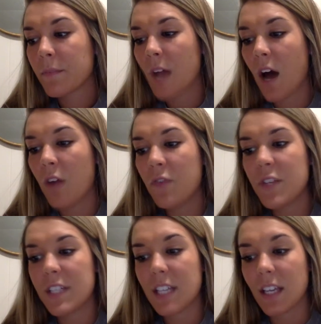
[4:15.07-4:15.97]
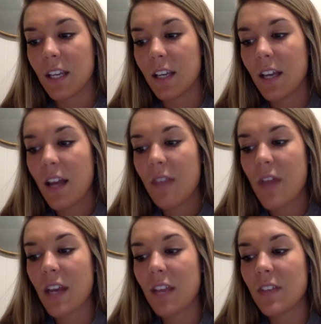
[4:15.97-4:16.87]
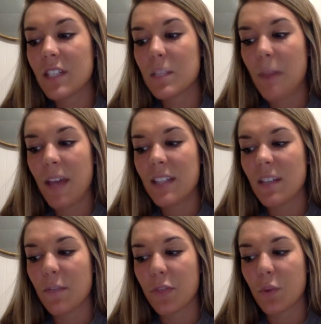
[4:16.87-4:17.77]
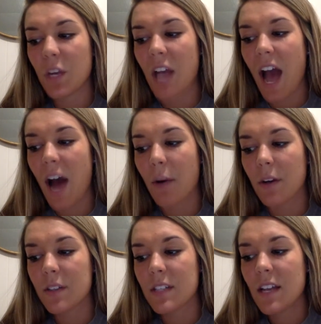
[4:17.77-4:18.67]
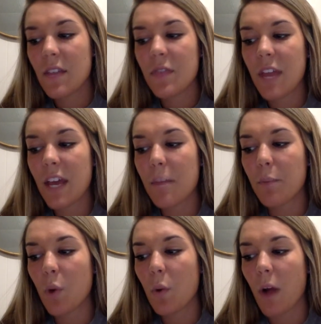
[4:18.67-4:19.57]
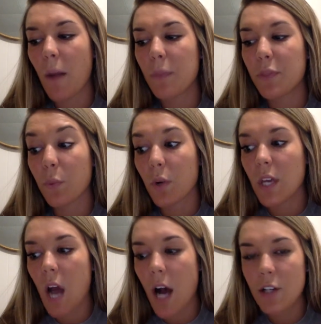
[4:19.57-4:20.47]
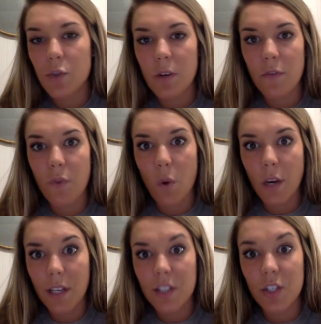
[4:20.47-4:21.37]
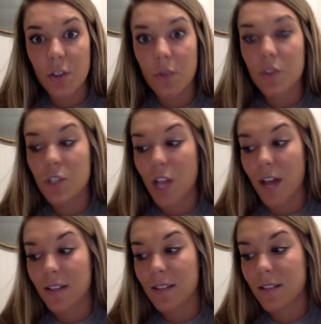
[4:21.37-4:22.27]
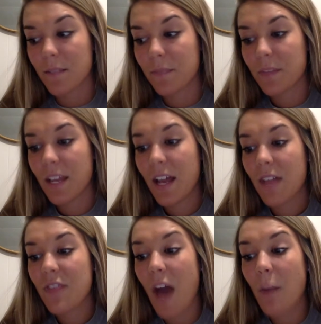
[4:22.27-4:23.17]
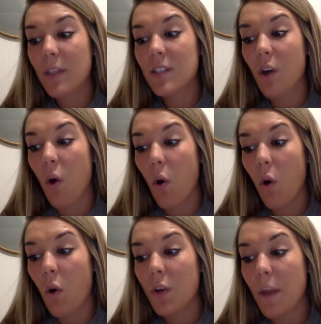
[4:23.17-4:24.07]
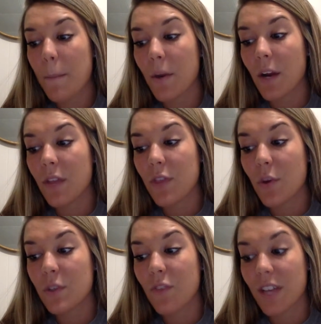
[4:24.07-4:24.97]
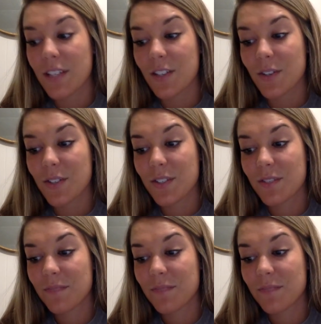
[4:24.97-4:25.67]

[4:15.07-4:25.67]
of the tea that in the space of 3 hours, they had broke up 342 chests. That was the whole number in those vessels.